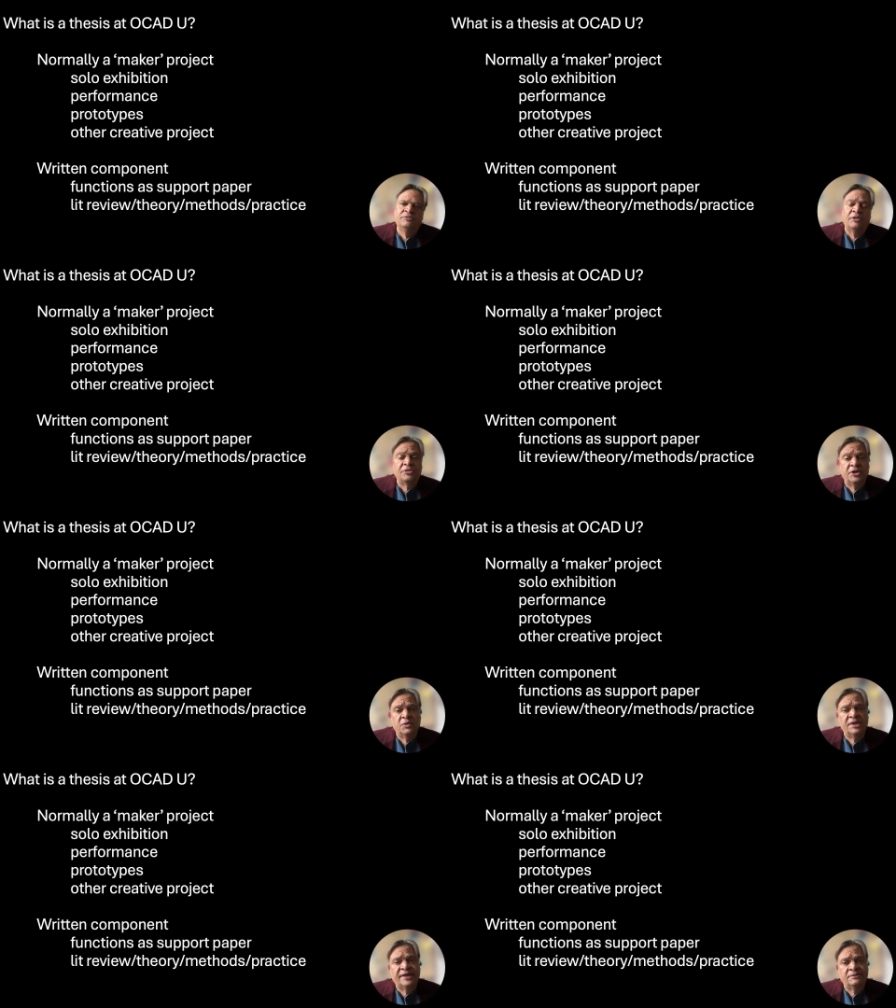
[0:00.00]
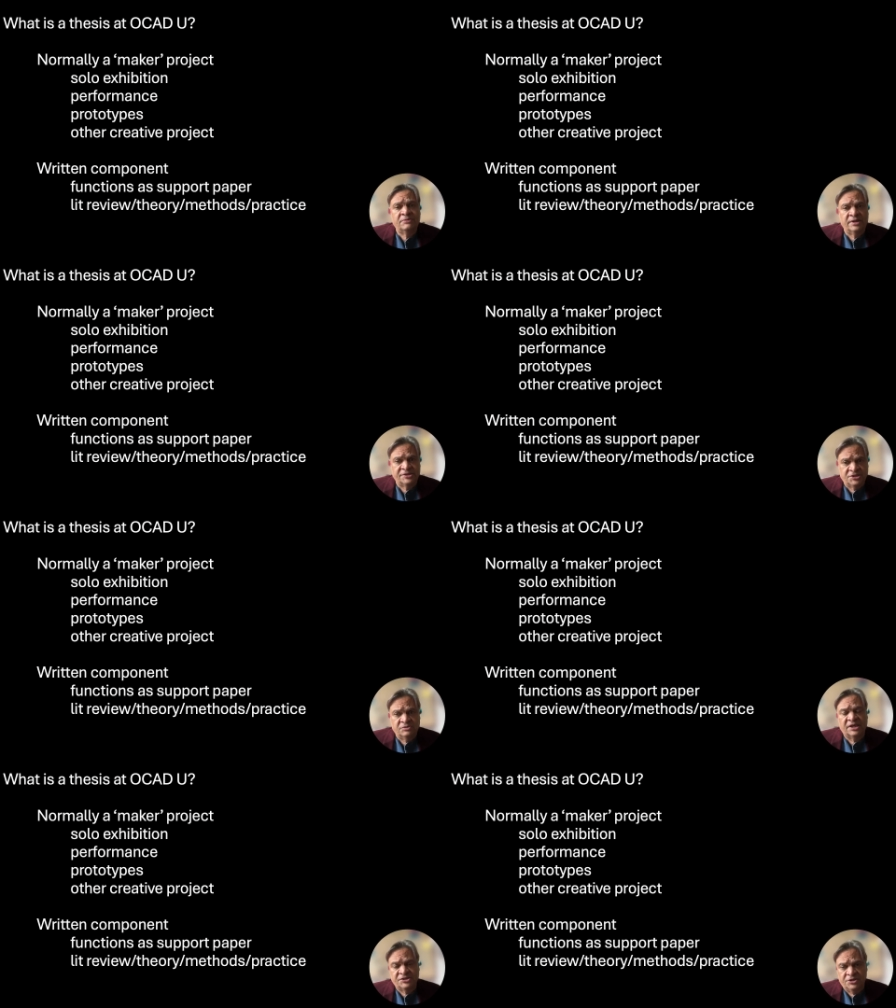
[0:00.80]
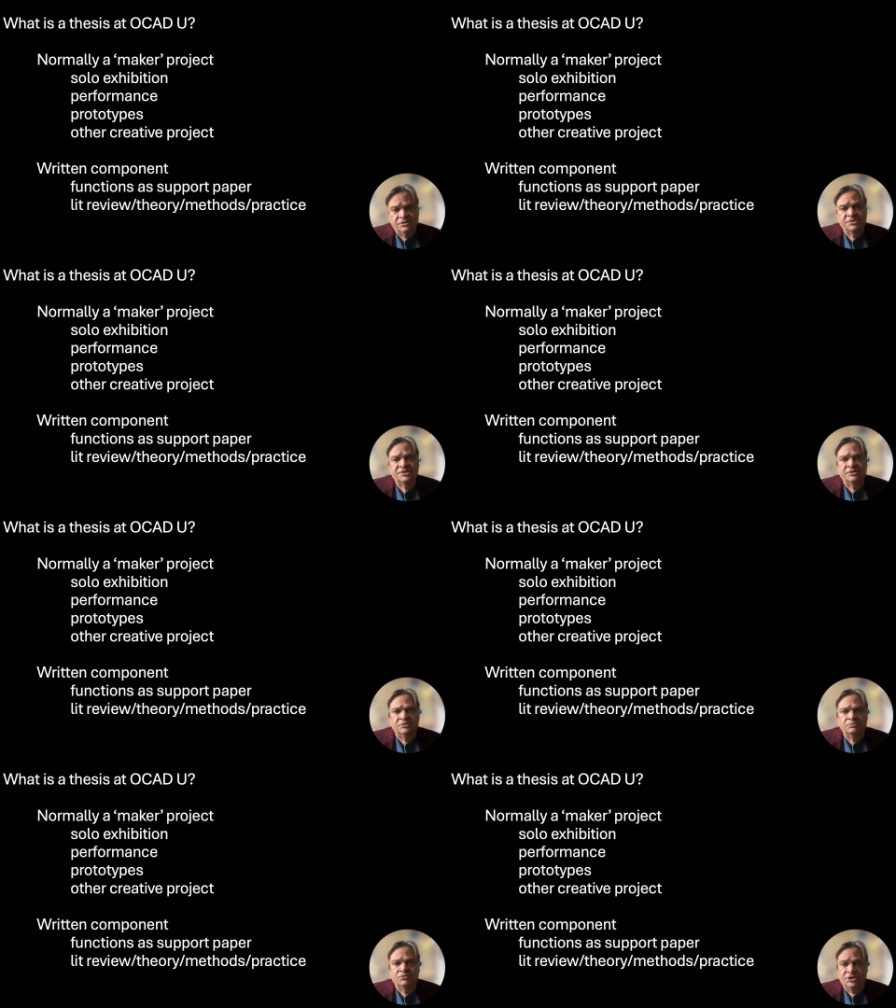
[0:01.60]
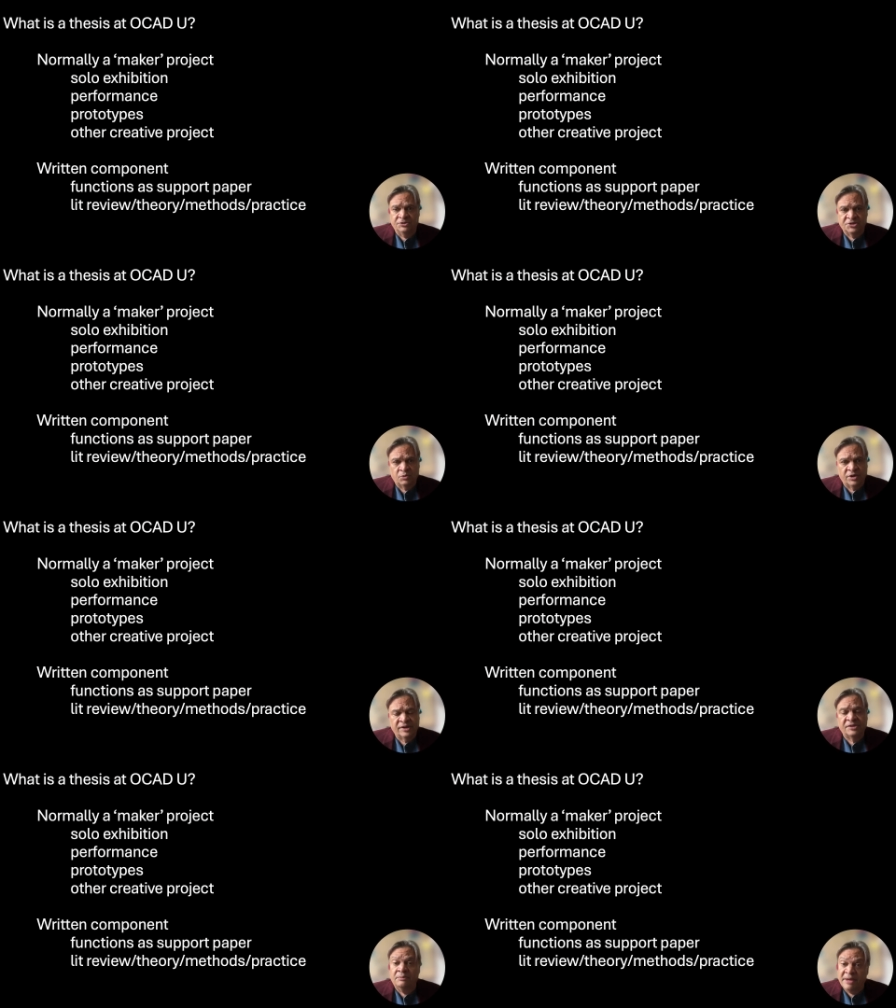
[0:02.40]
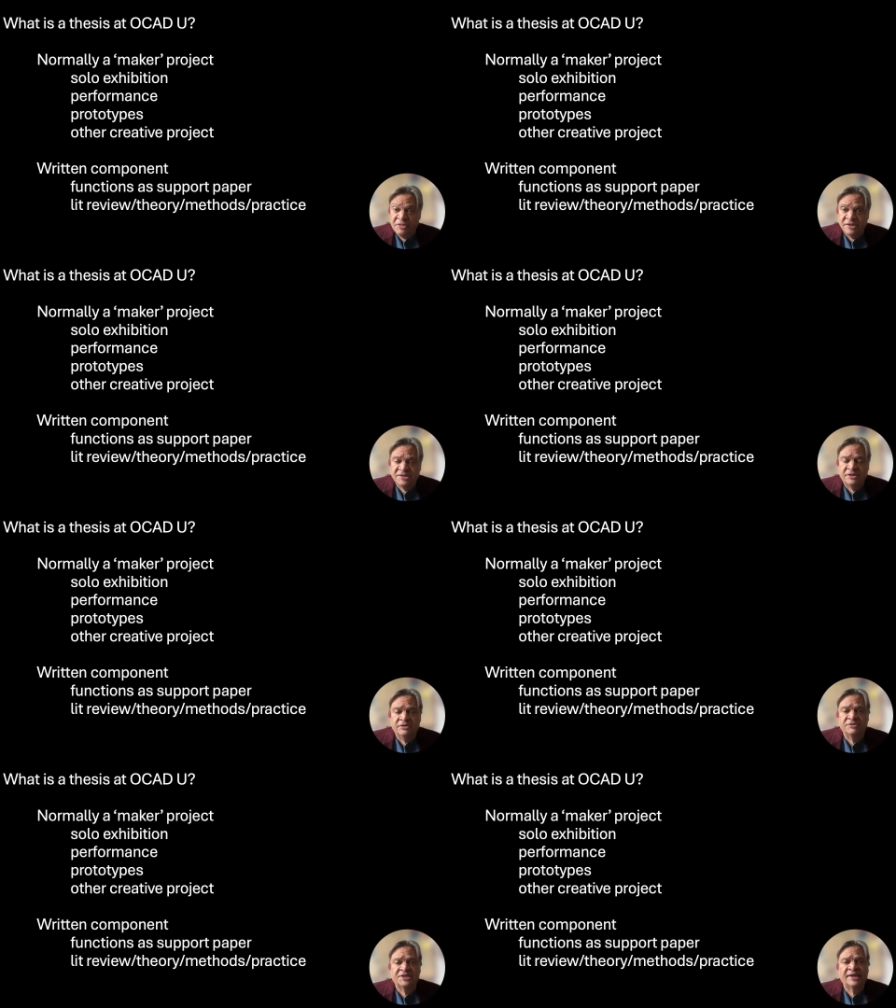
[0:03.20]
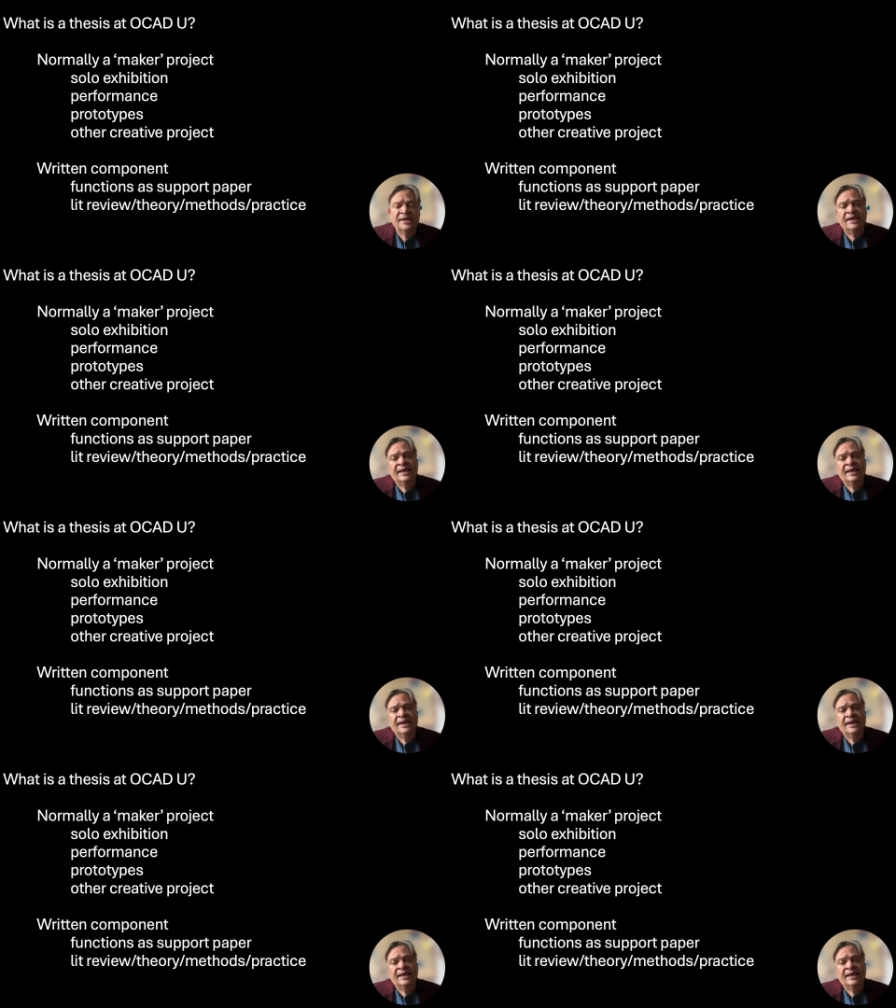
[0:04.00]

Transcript: the theory that a student has used to produce the work, the methods they're using,